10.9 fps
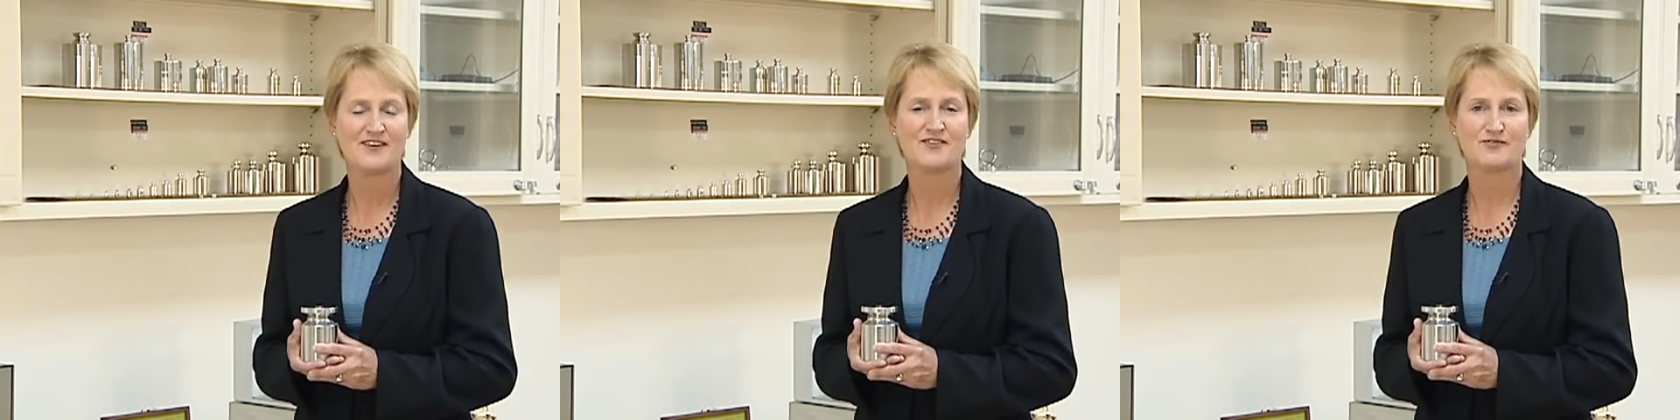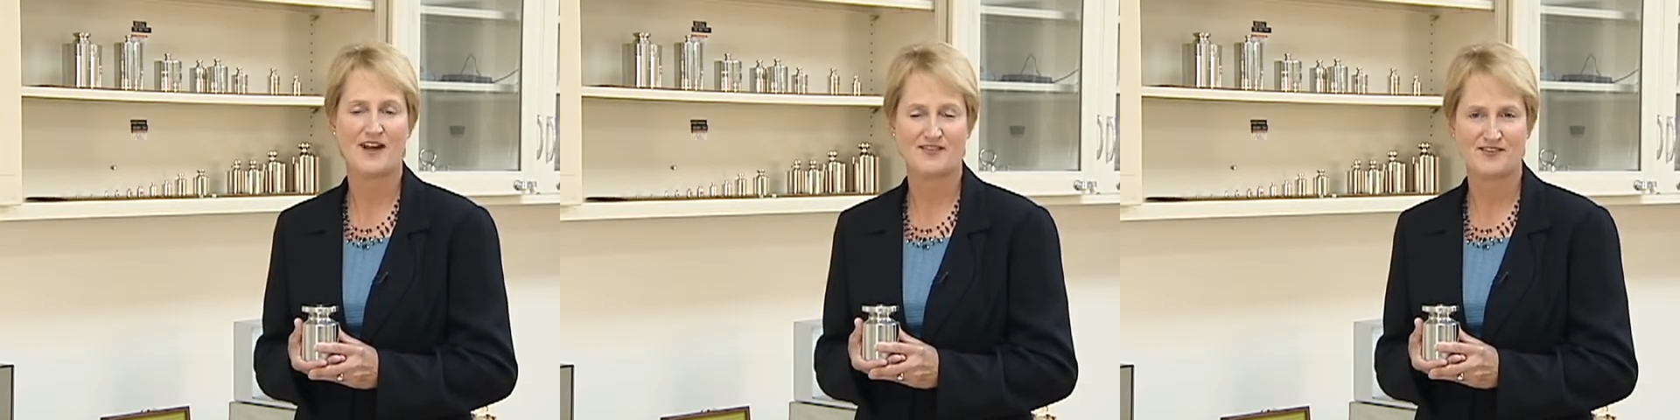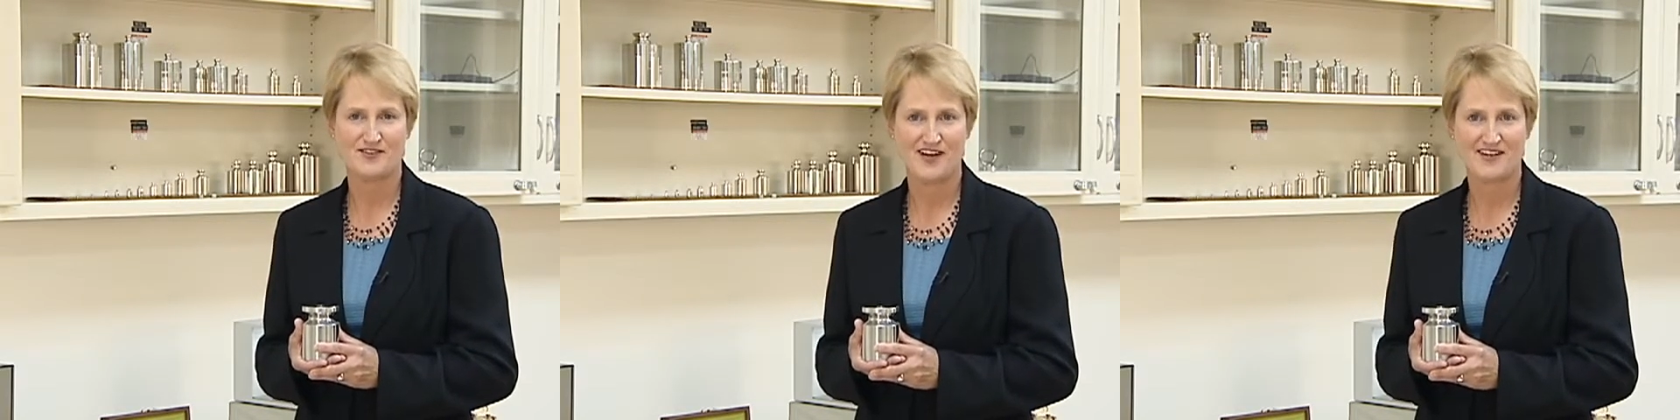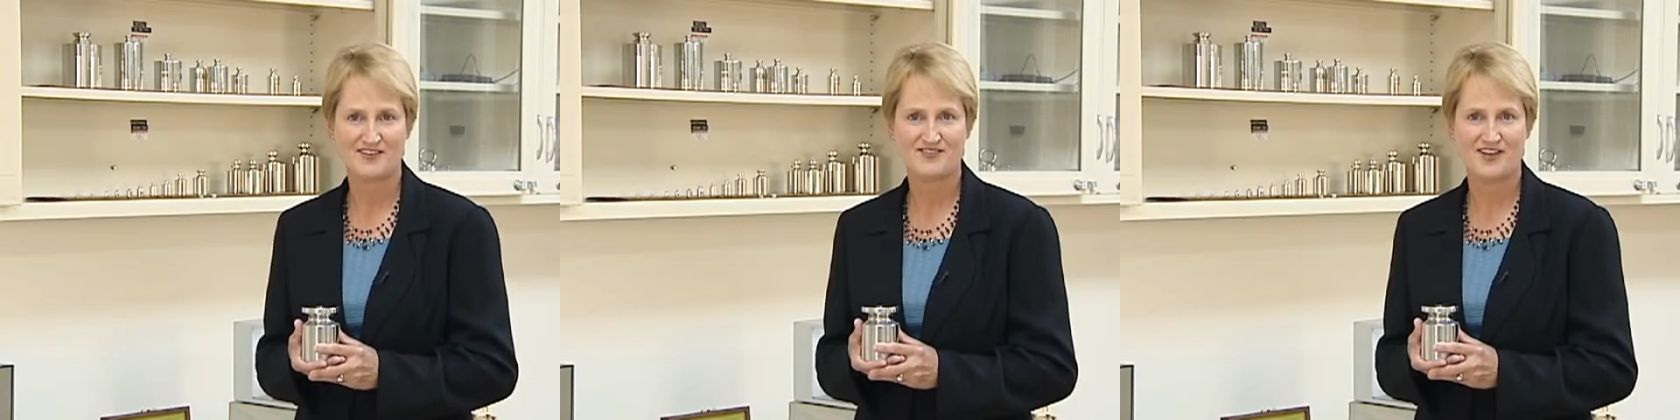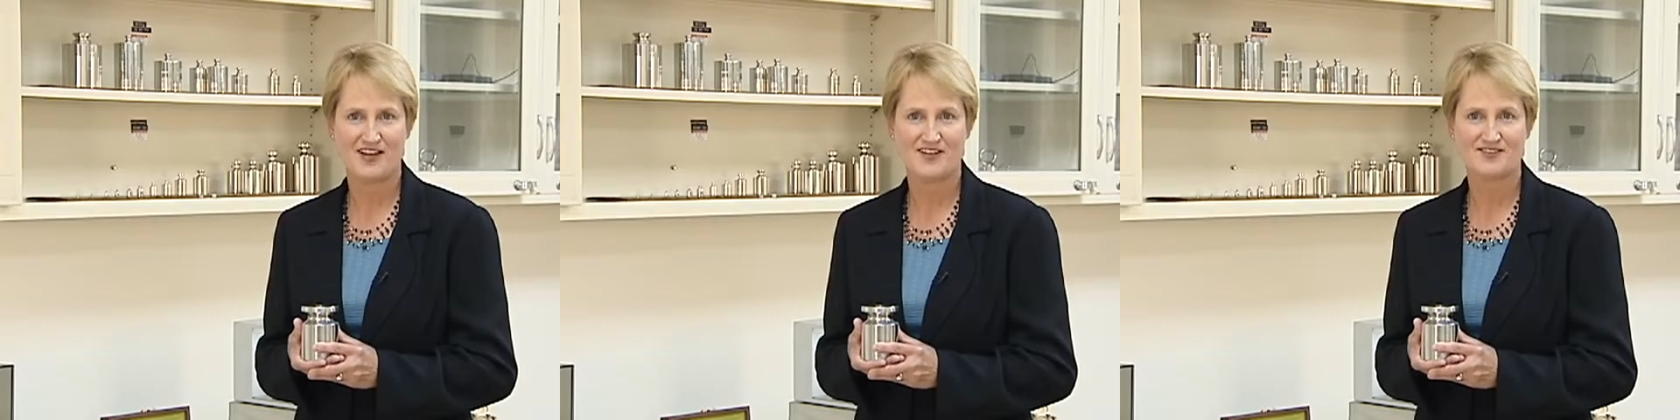throughout the United
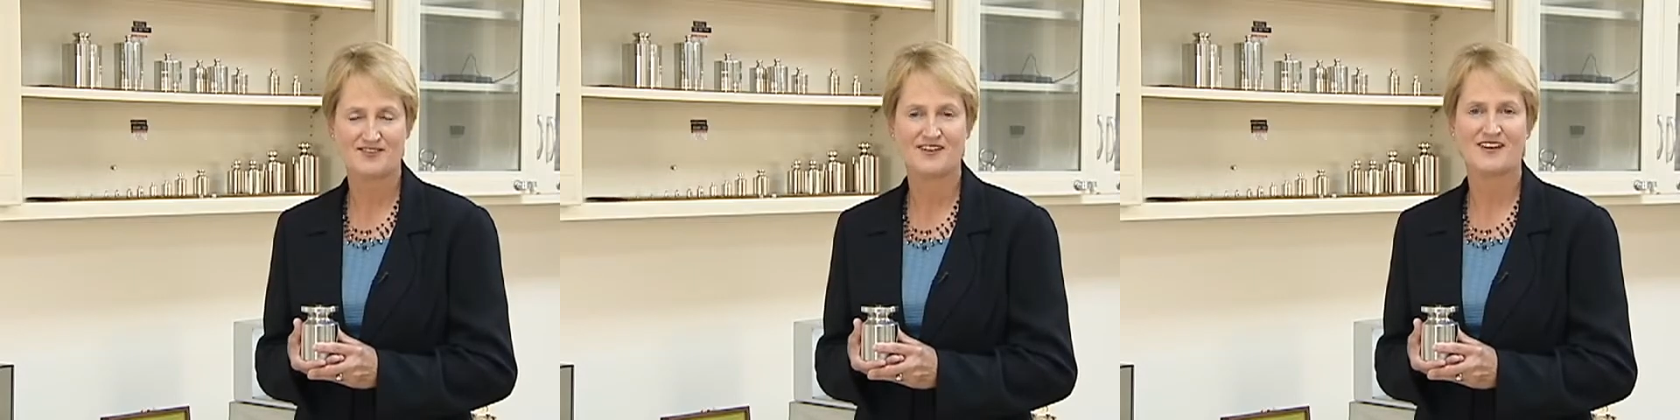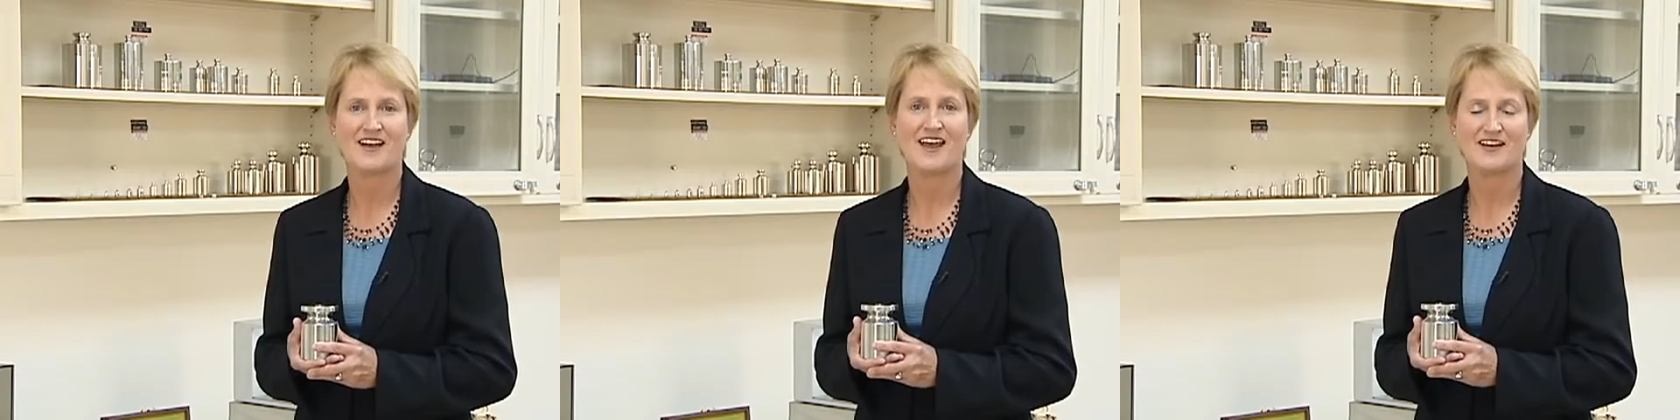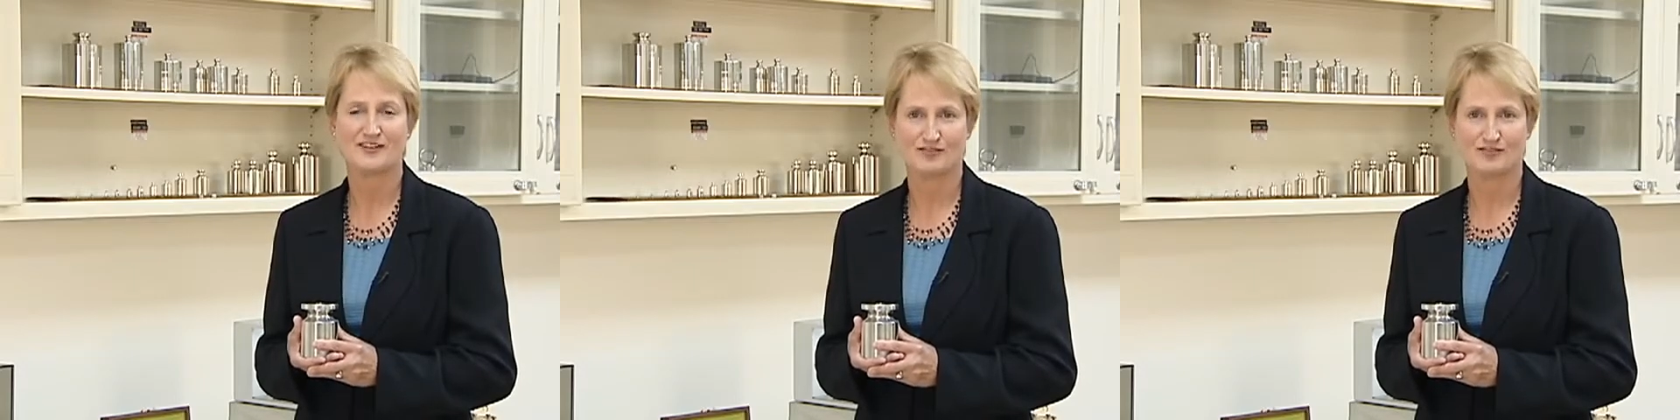States, and